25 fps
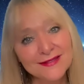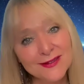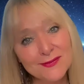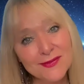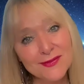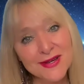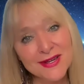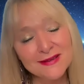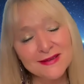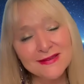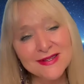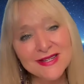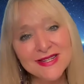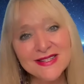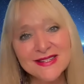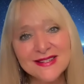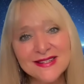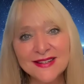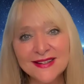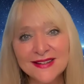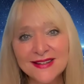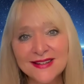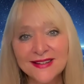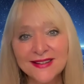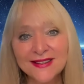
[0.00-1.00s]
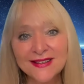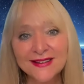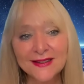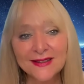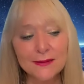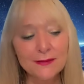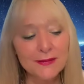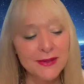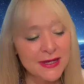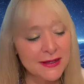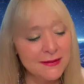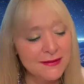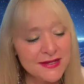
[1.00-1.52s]
babies
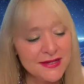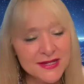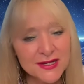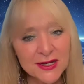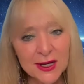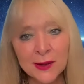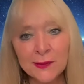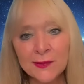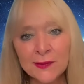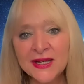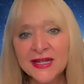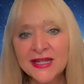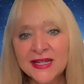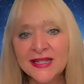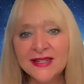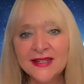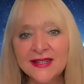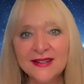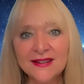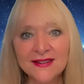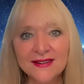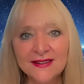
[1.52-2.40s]
coming in.